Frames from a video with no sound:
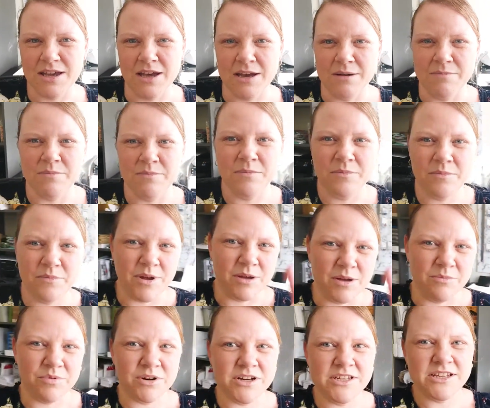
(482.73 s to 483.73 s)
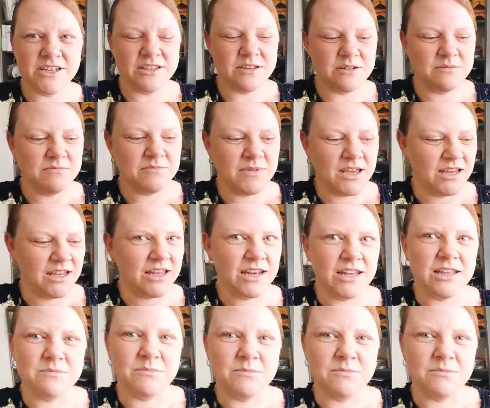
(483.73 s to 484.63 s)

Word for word: um, printing them and getting them